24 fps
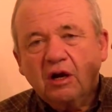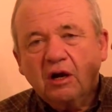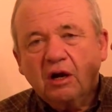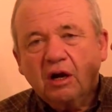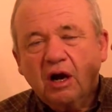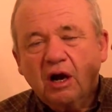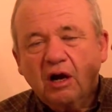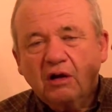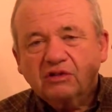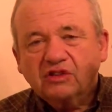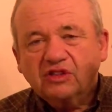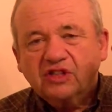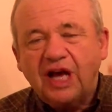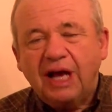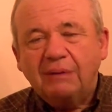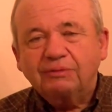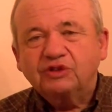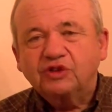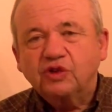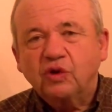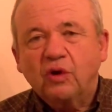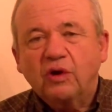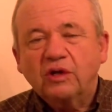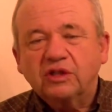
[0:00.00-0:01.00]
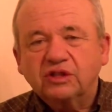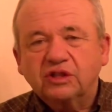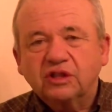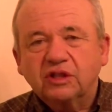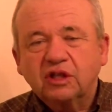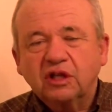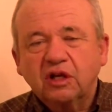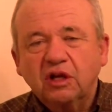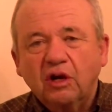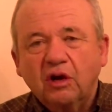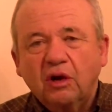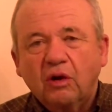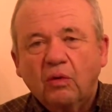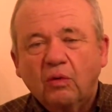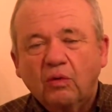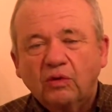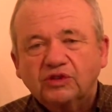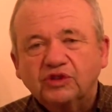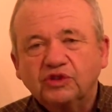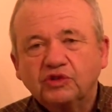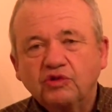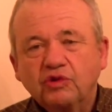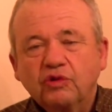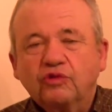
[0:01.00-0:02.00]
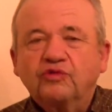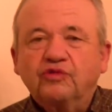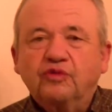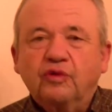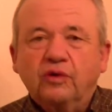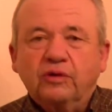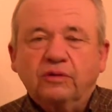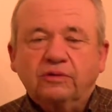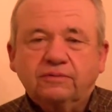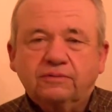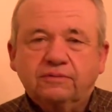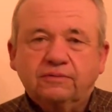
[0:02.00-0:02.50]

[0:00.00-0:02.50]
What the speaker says: subsource was truthful